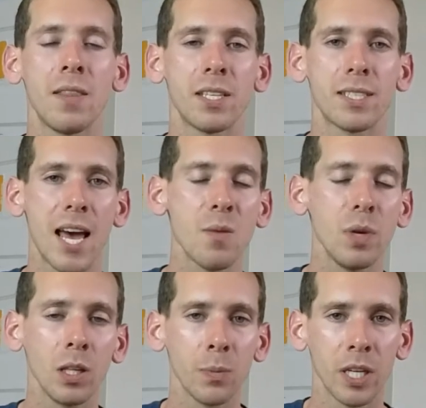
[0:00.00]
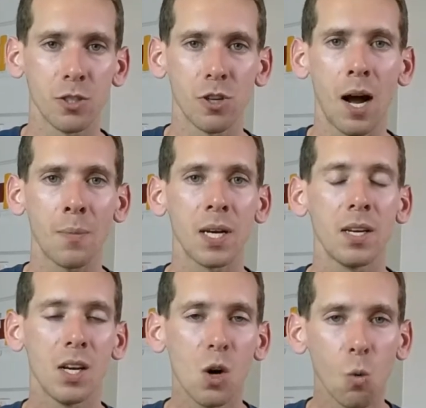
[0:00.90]
and the 10 millimeter drop.
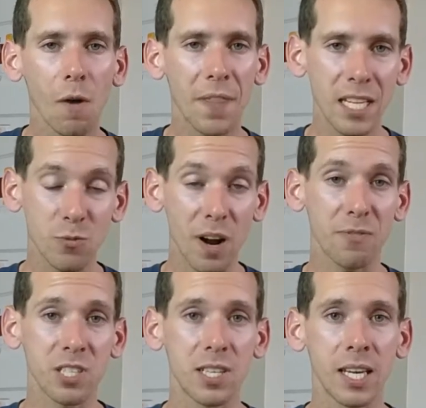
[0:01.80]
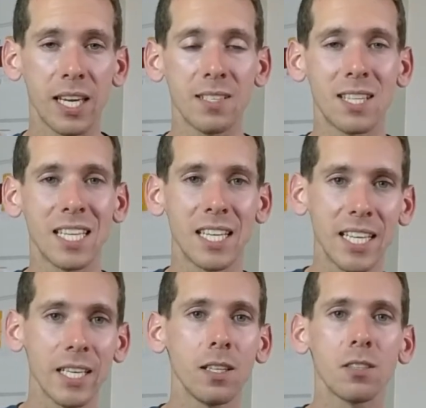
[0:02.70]
What that's referencing is the
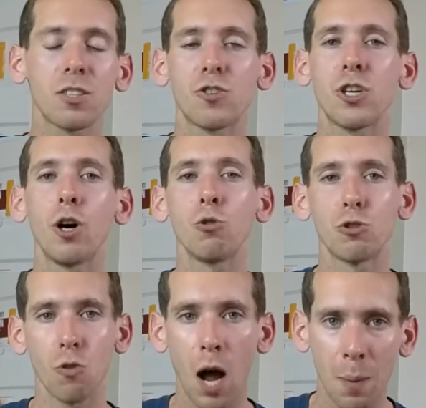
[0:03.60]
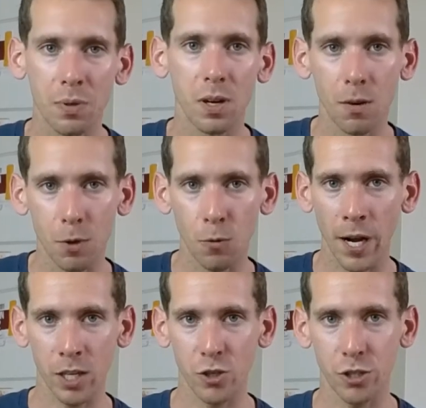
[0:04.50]
heel to toe drop of a
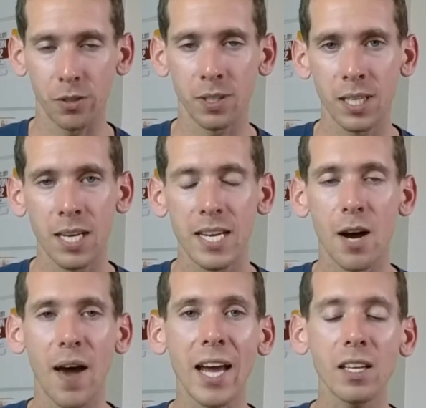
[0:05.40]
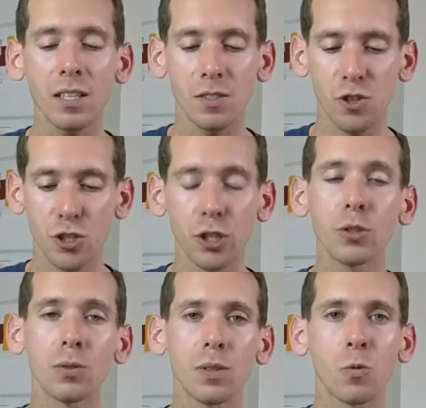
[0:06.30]
running shoe. Now, any
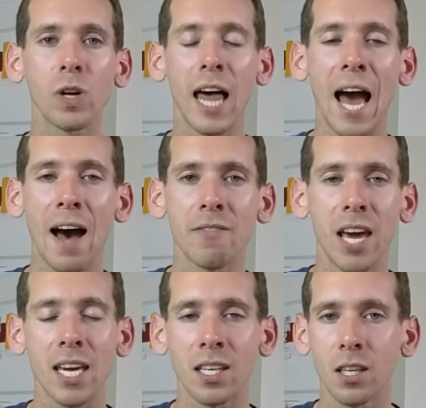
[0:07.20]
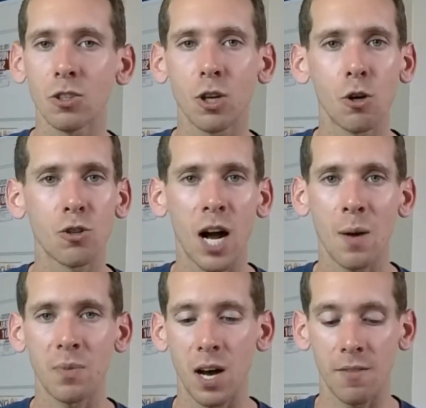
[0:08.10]
shoe will have a heel toe
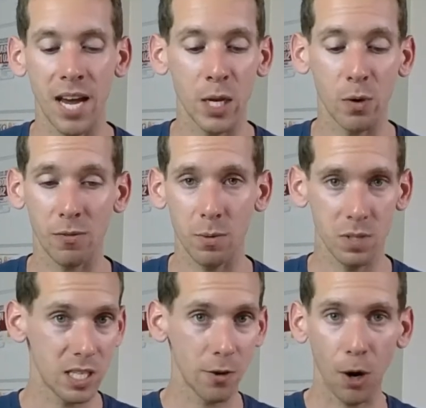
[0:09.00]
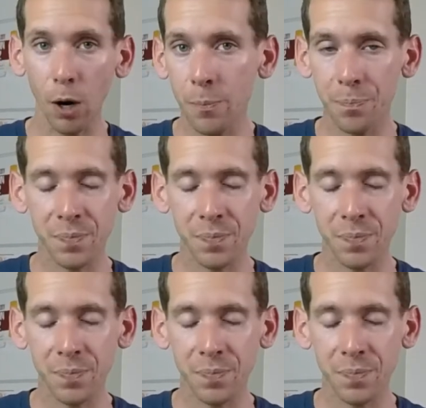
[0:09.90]
drop of anywhere from 0